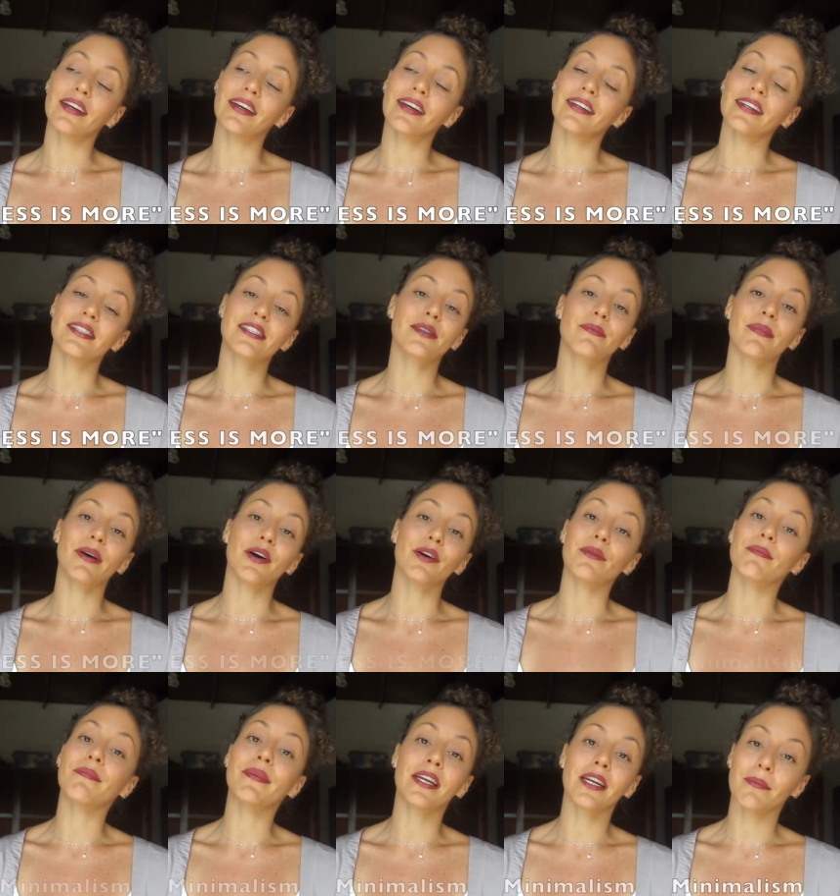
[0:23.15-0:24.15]
and it's about
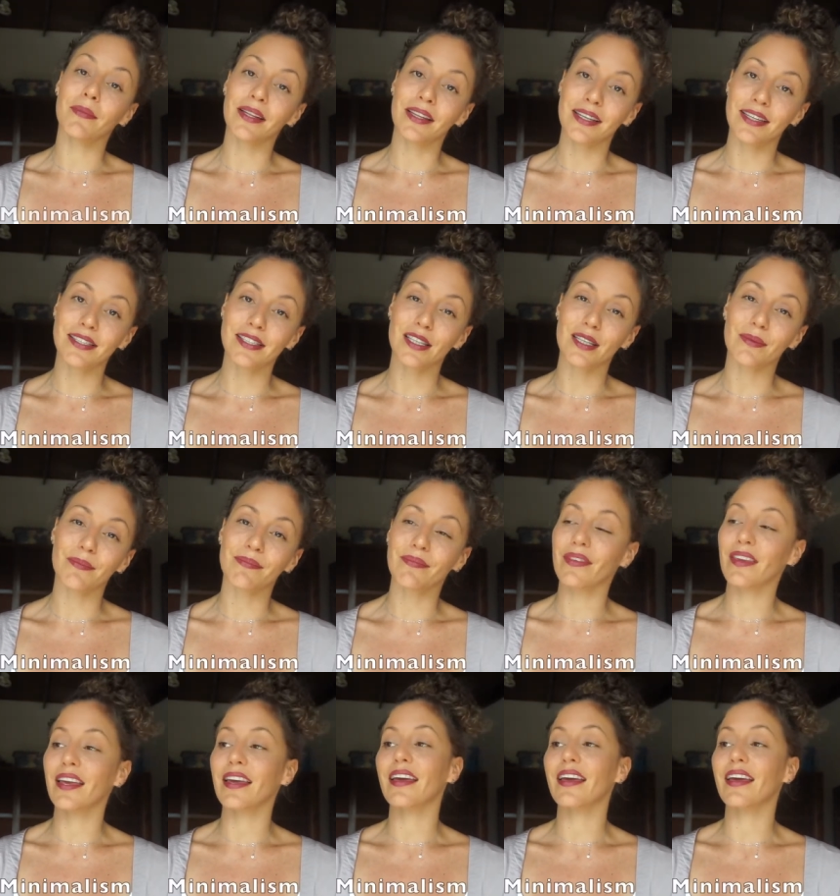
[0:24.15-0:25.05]
minimalism.